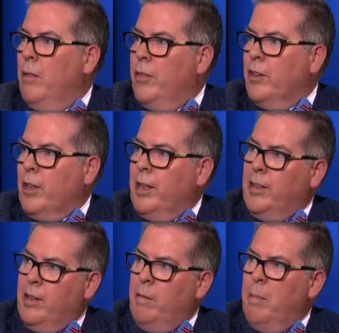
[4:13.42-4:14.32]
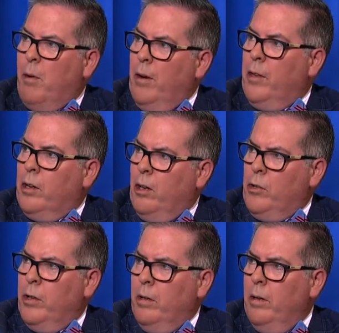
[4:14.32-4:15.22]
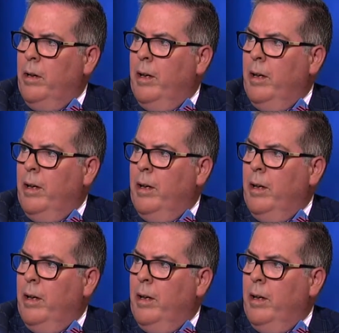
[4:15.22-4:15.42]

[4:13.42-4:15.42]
things like that seem to be part of the culture.